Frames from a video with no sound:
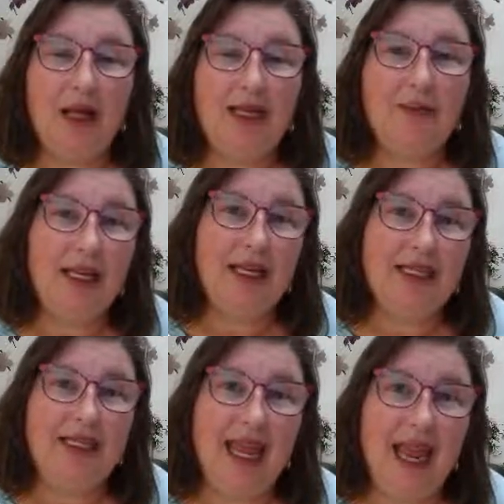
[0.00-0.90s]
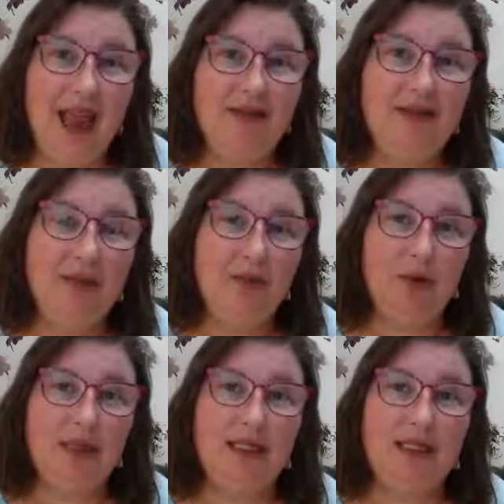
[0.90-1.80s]
Plus, because they have deep
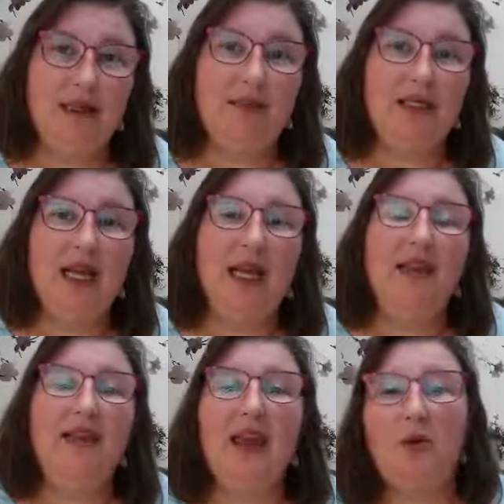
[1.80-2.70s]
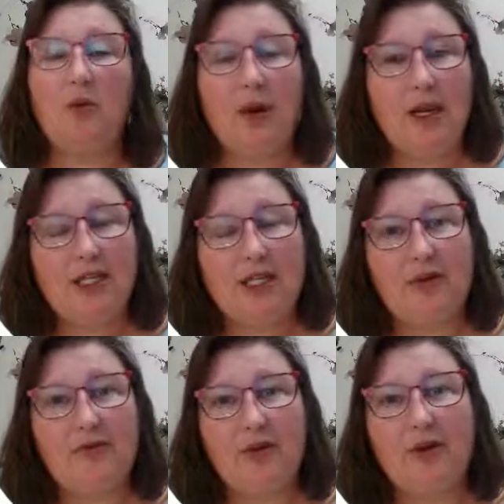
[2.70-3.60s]
root systems, they can reach
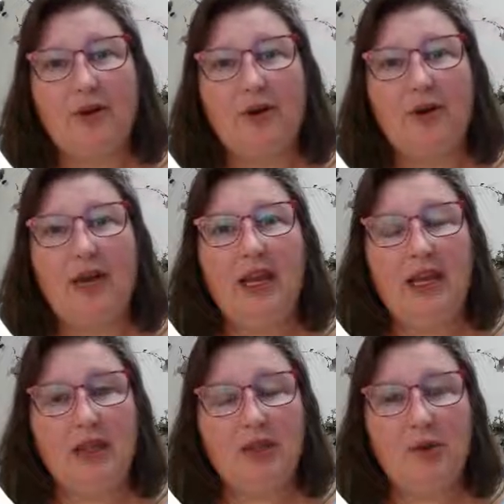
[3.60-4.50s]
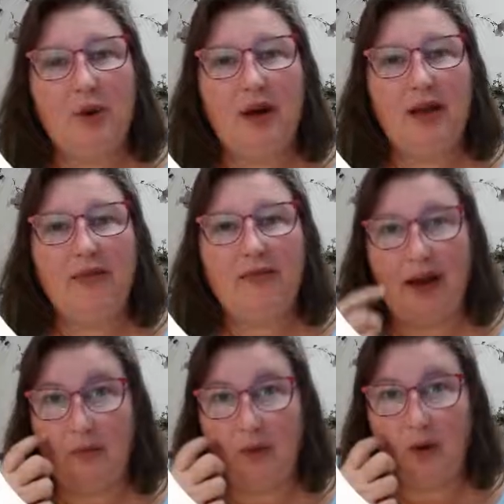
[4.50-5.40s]
down further in the soil and
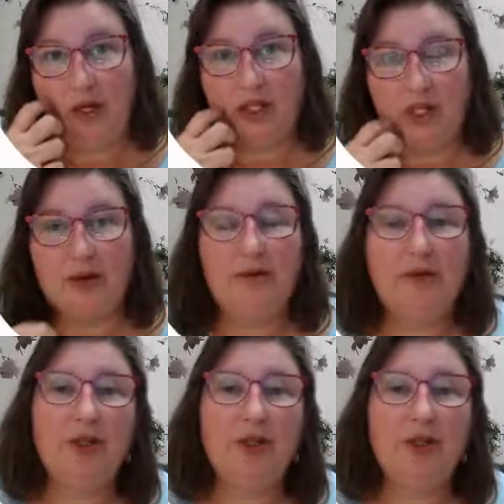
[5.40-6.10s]
find moisture.